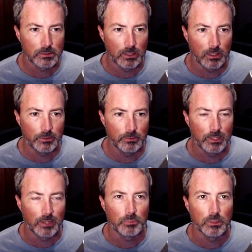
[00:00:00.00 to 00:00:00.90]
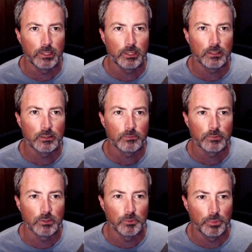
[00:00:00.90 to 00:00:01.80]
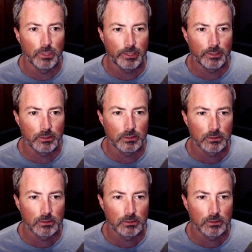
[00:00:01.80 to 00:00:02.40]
audio.play. We go player.